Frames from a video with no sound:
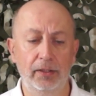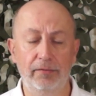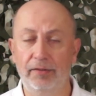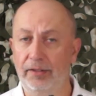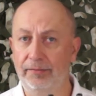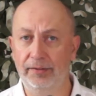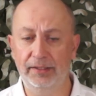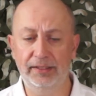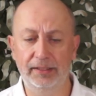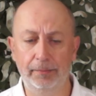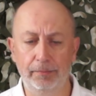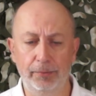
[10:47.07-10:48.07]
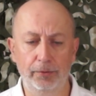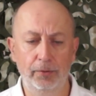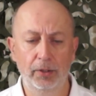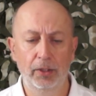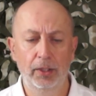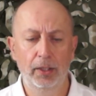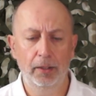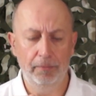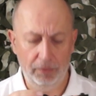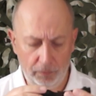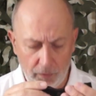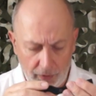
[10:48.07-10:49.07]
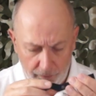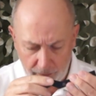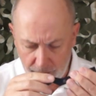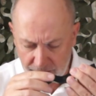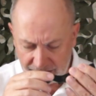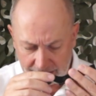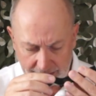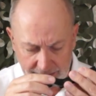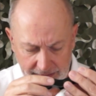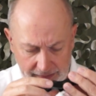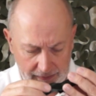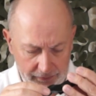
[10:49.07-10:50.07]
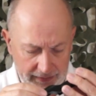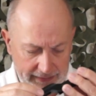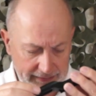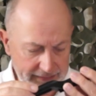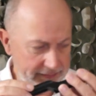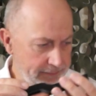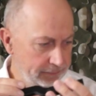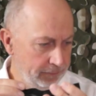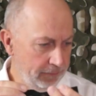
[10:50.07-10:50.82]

Very, very simple. But what I will say to you is